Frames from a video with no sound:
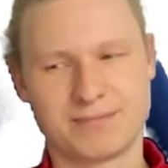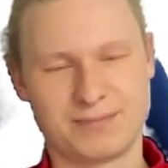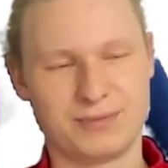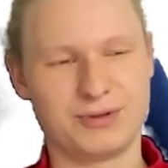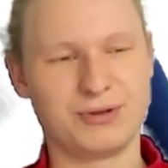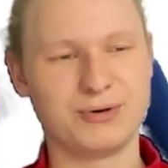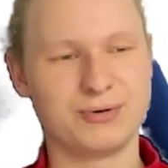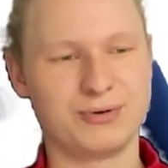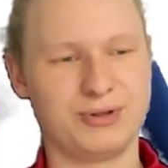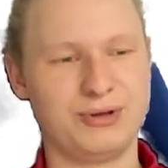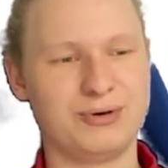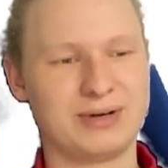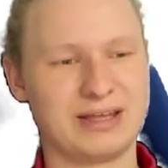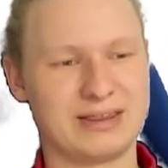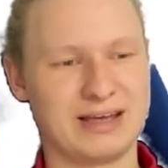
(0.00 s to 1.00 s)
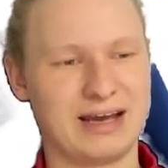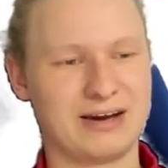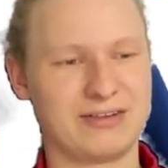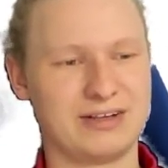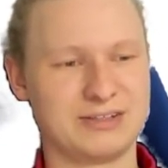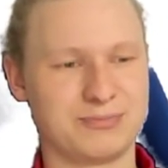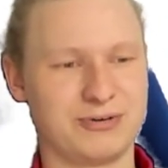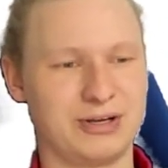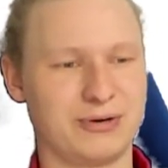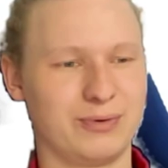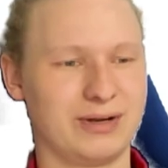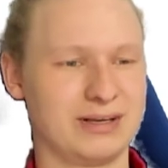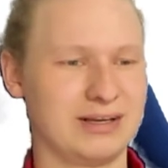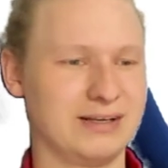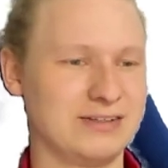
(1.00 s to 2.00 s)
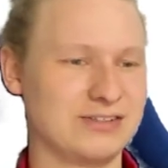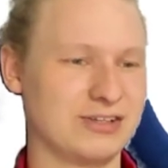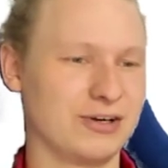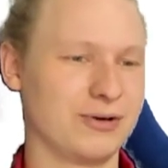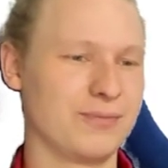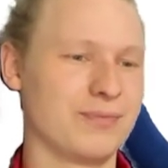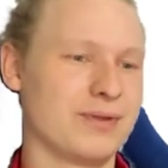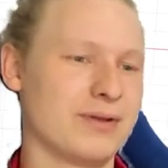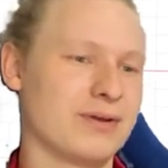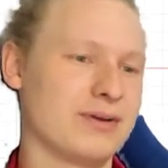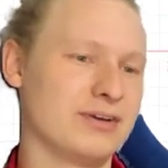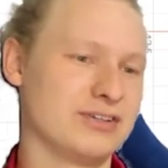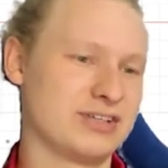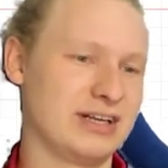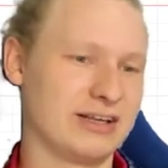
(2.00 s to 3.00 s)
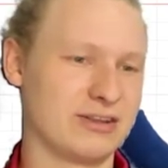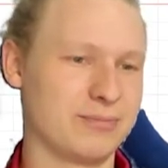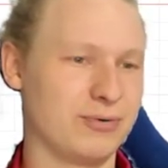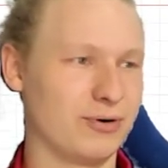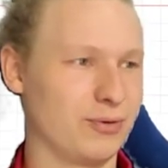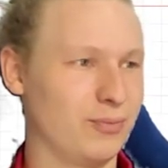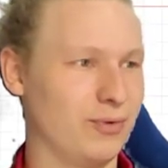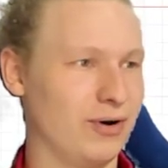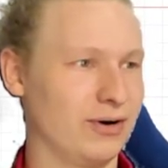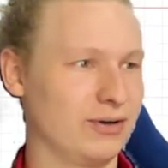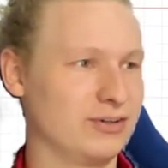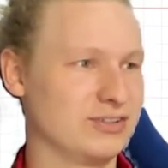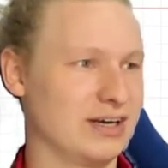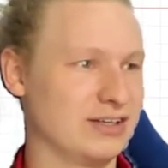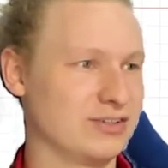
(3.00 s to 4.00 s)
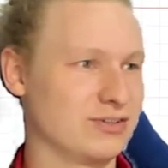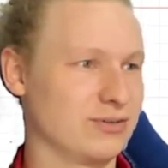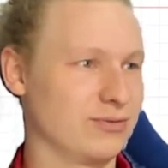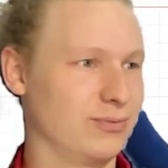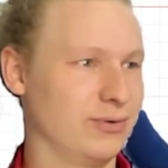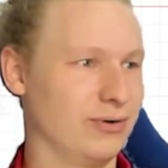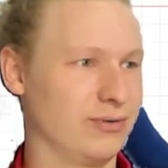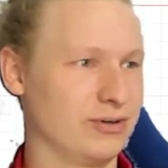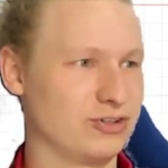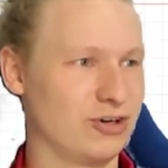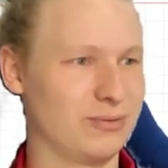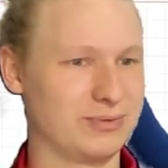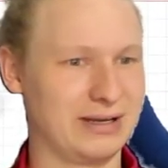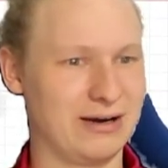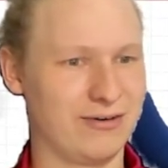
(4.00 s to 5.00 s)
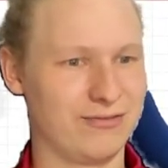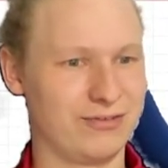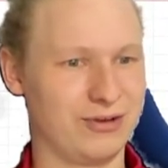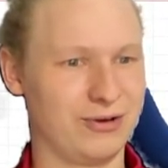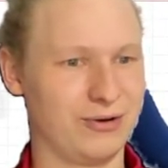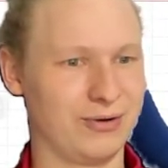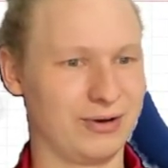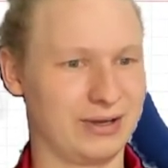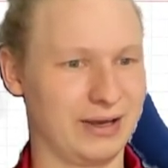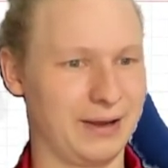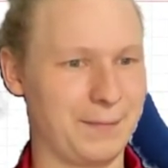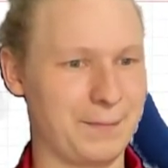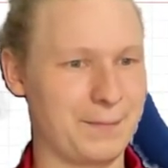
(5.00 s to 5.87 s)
You'll get the hang of these pretty quickly. So just click the bottom one, because we're on the top down view, okay?